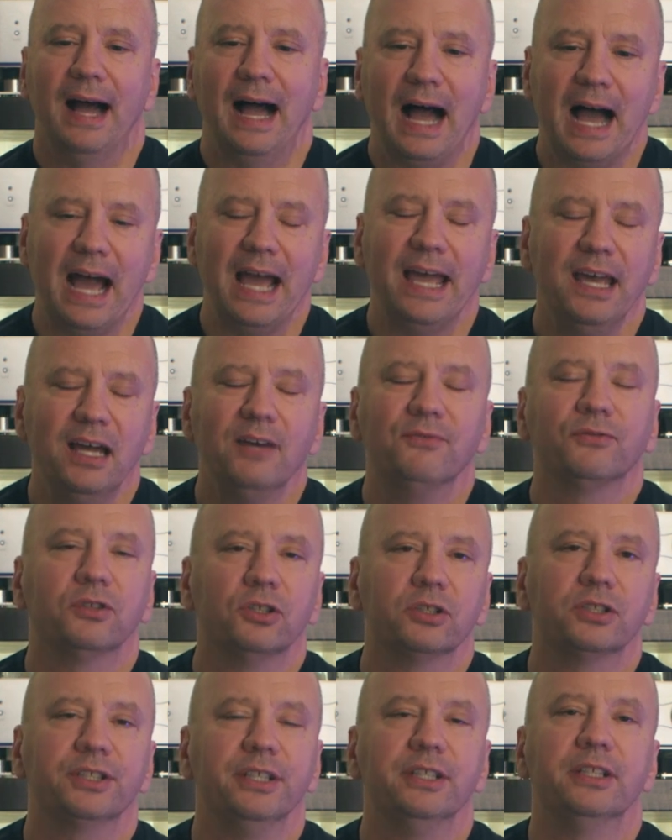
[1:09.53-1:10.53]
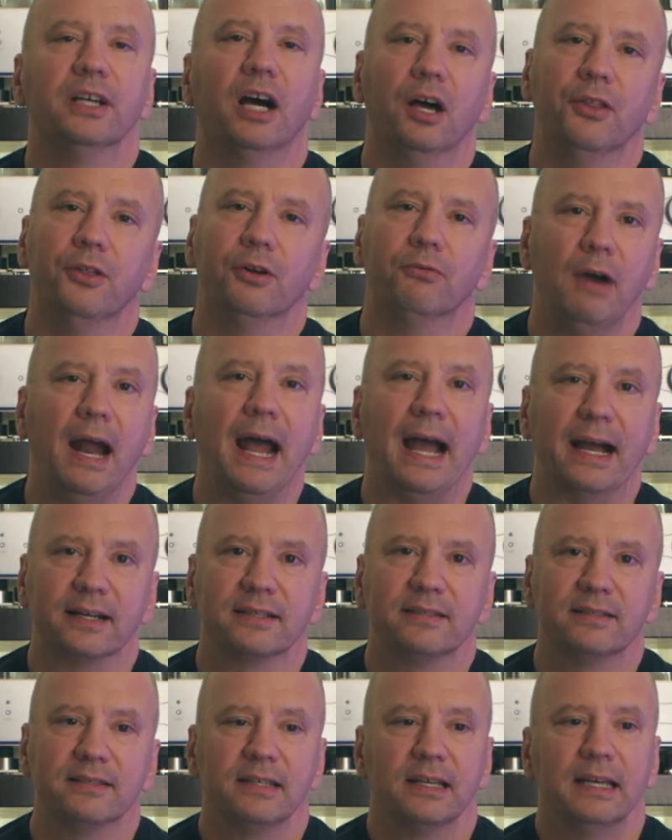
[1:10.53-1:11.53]
I have looked into other
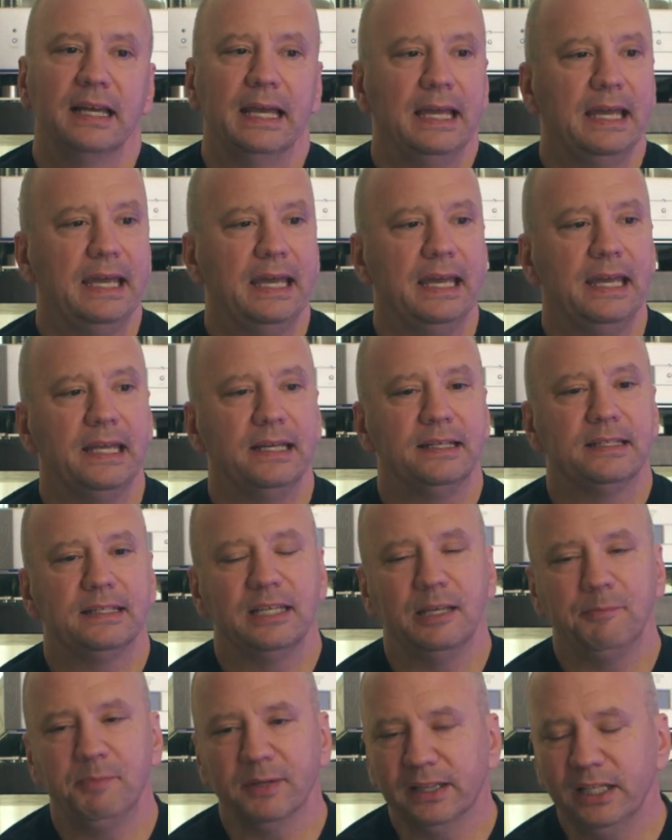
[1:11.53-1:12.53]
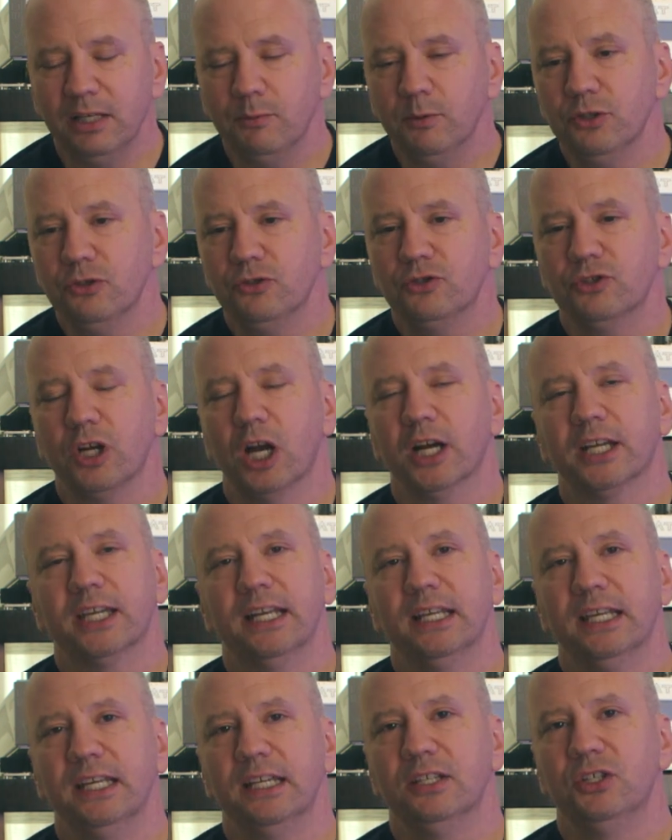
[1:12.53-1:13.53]
racks, and typically when you start
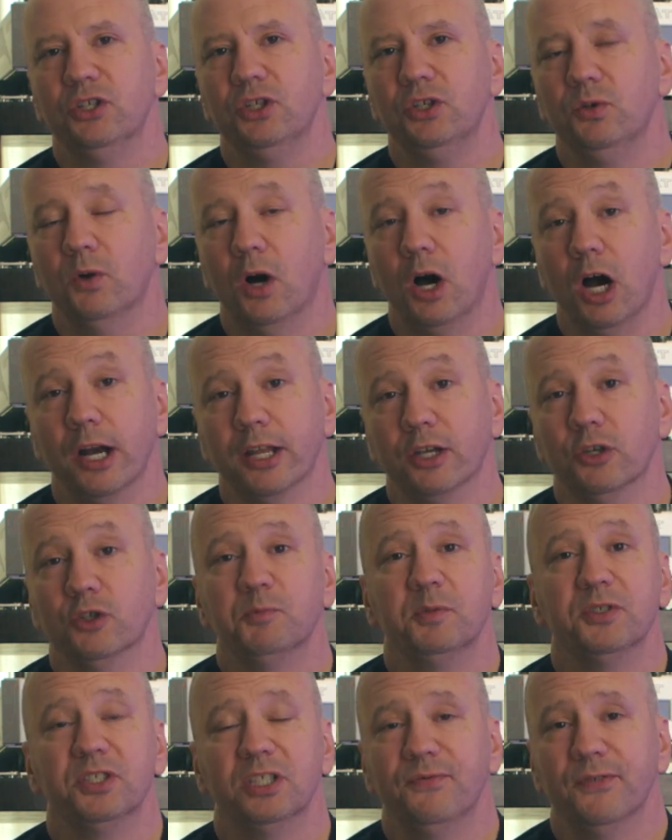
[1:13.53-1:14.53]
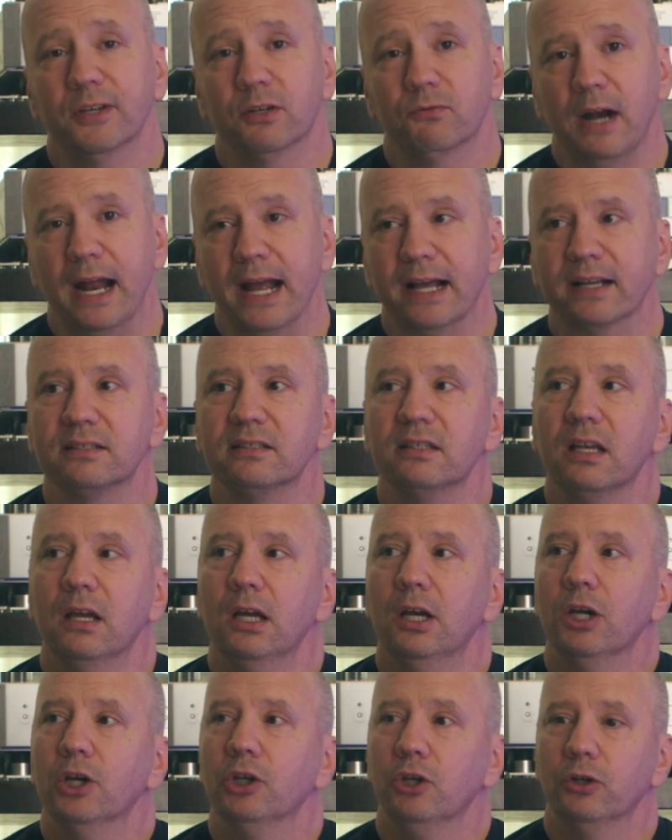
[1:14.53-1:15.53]
getting into audio specific racks,
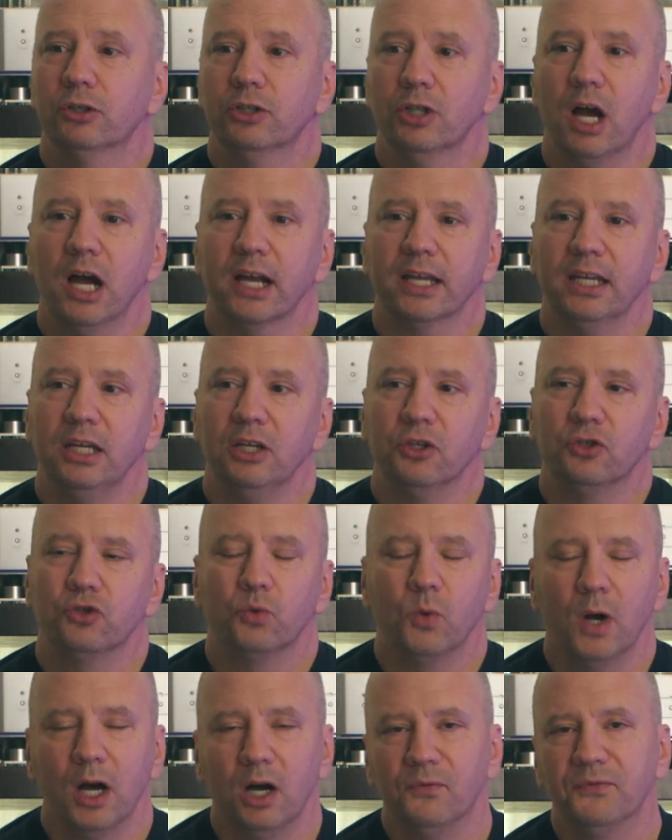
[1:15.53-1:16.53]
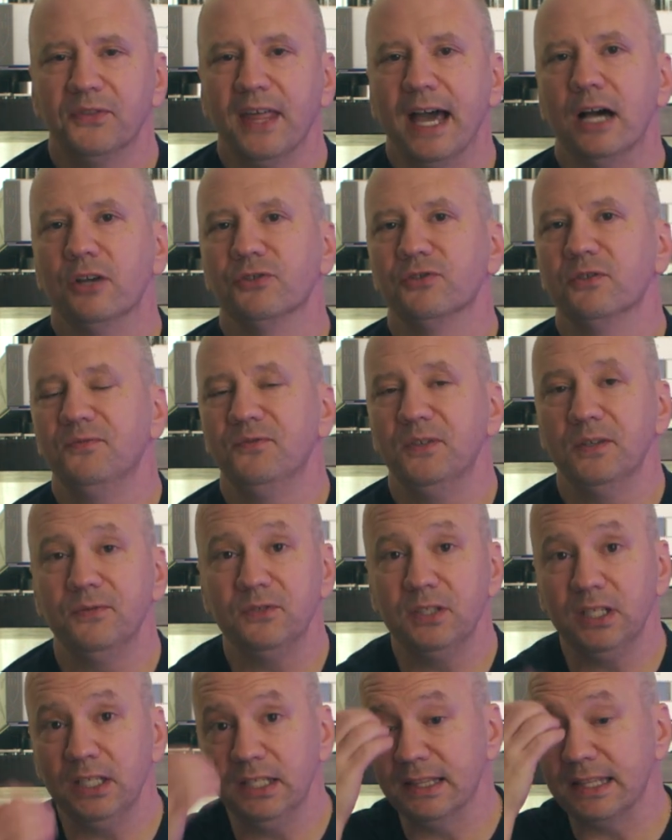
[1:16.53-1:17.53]
you're talking $12,000,
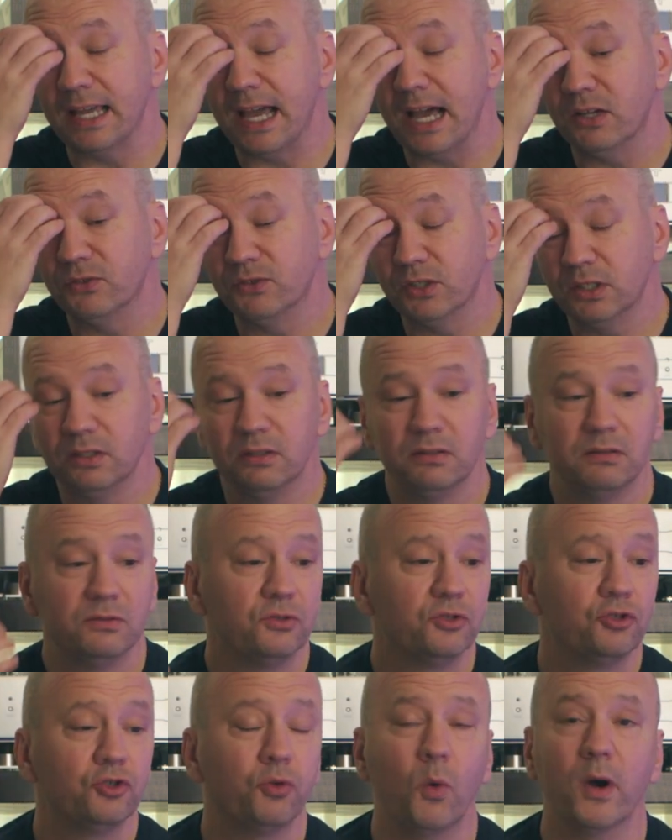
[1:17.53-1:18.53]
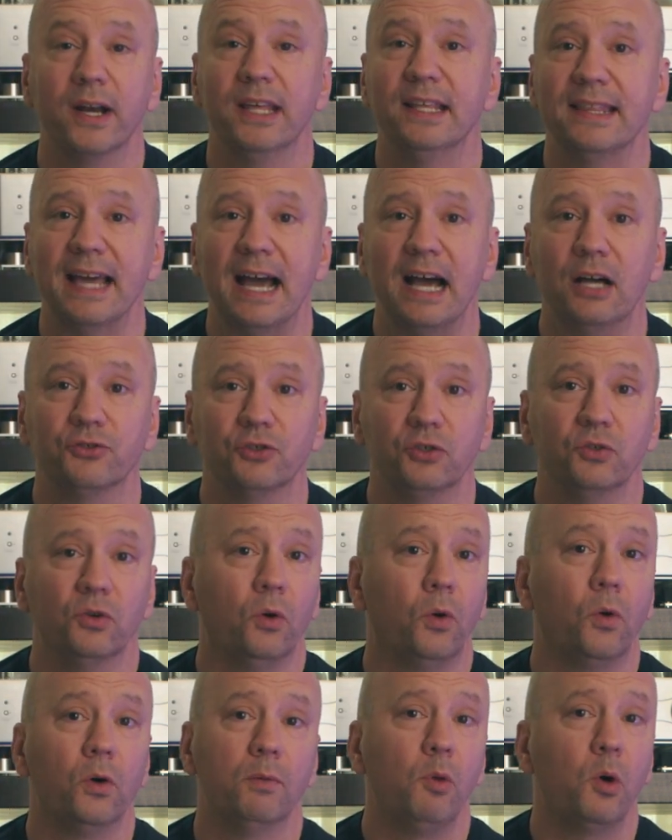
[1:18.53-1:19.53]
$15,000, $20,000
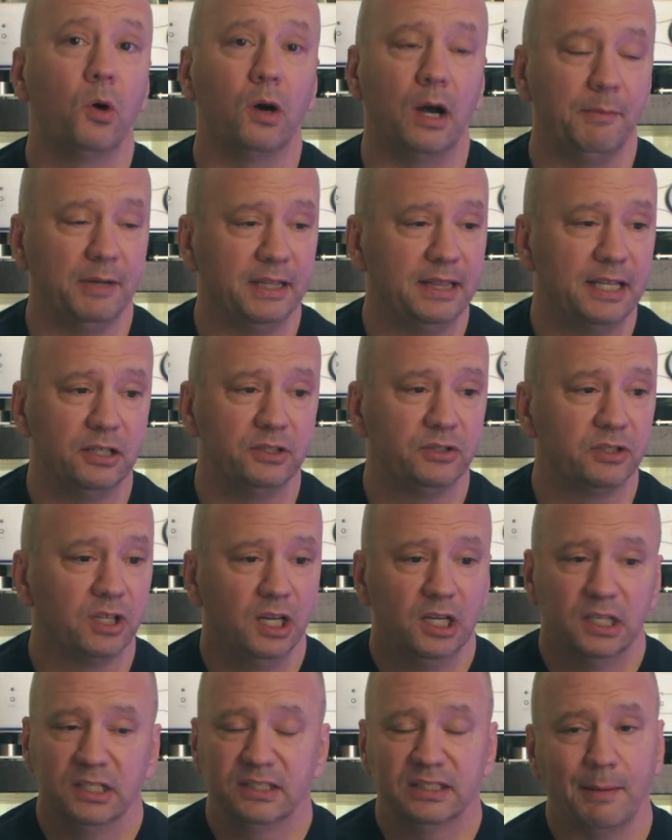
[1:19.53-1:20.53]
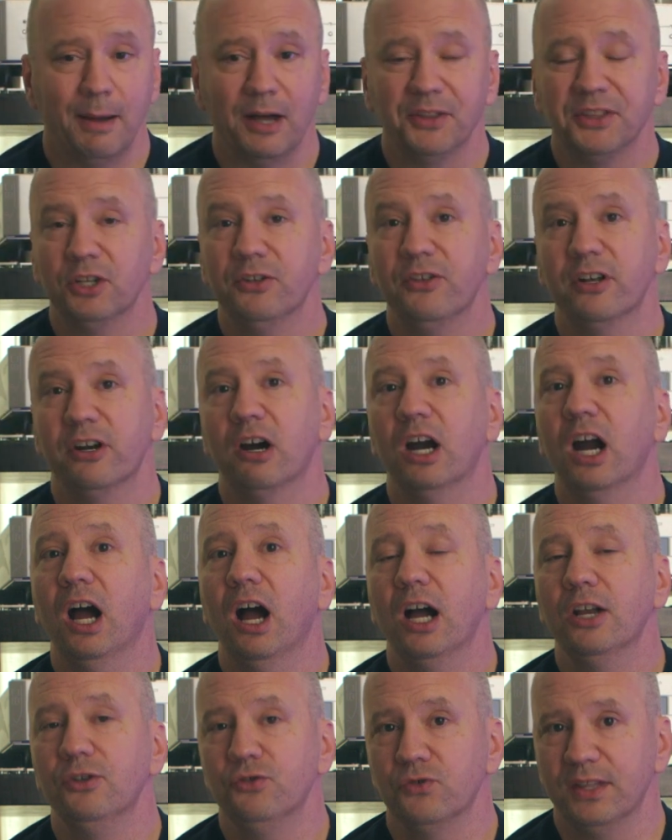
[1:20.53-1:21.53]
or more. I mean, there's some out there that are
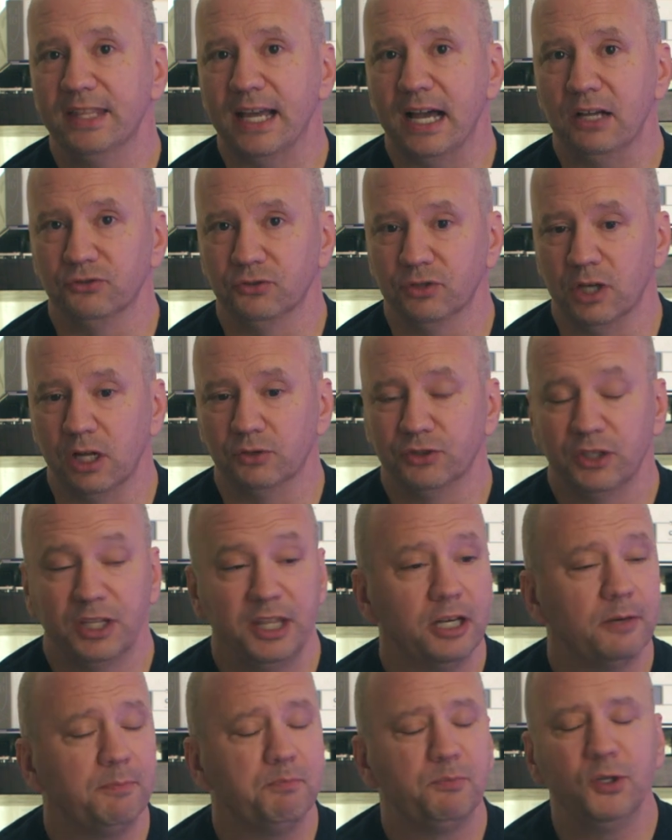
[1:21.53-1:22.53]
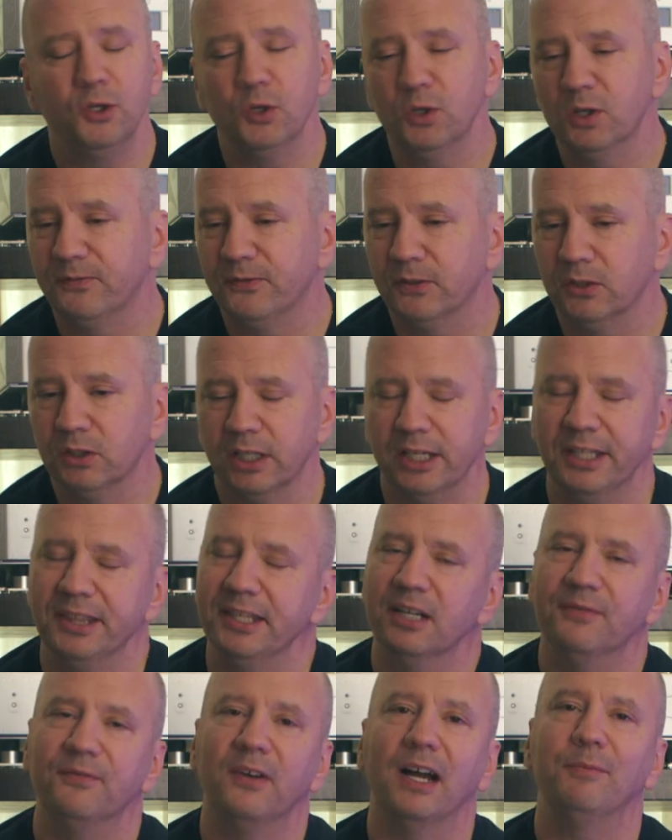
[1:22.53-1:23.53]
$100,000 and they're beautiful and
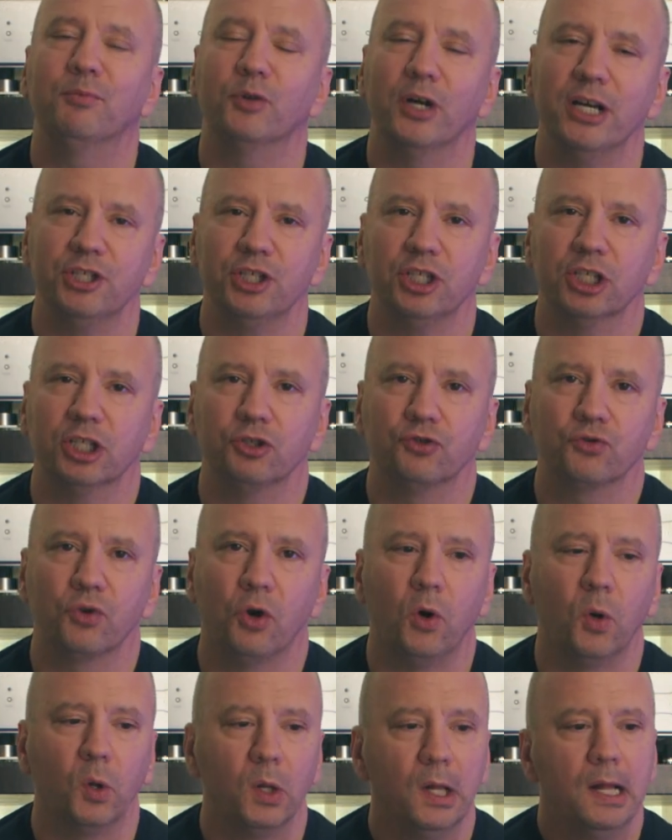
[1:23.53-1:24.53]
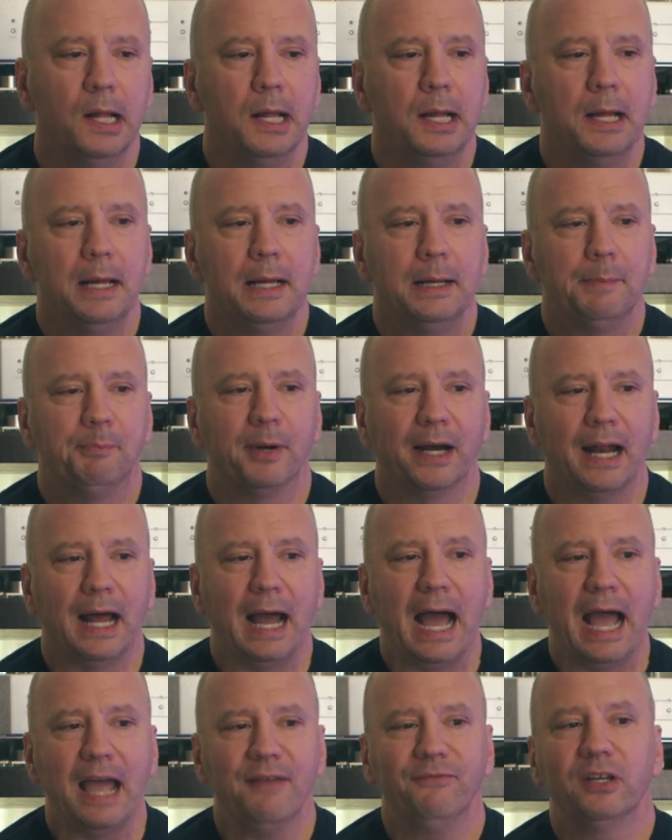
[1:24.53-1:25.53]
they're vibration control. But
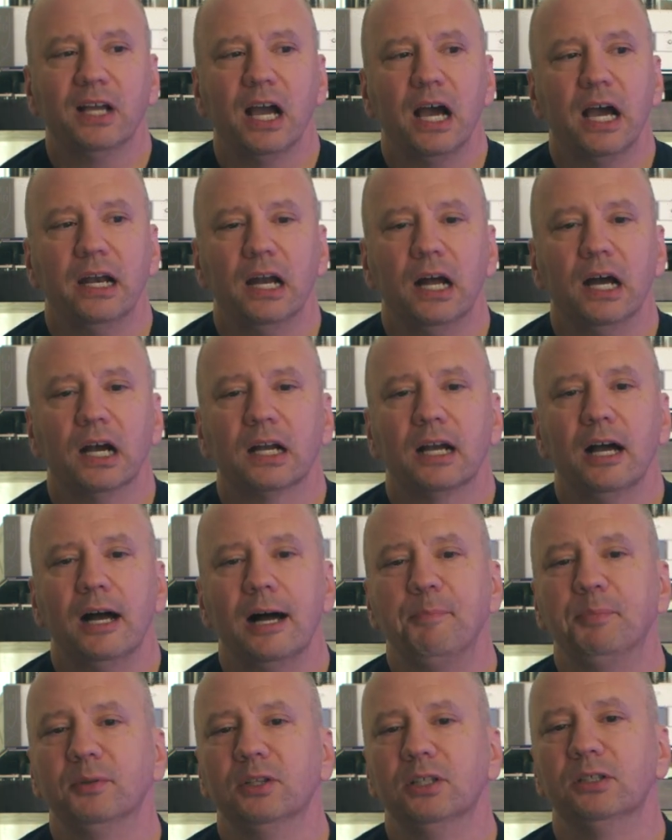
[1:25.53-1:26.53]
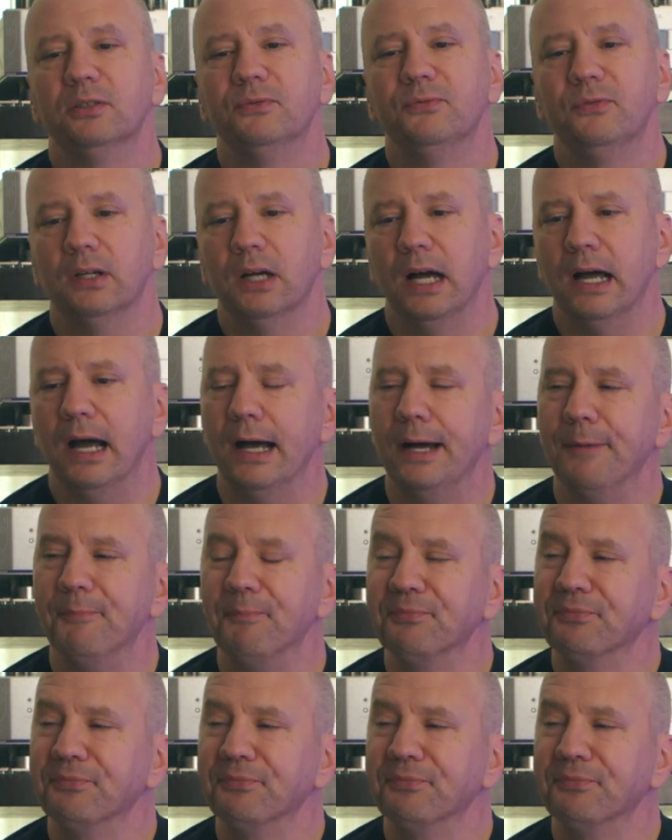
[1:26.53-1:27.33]
I've got a couple of, I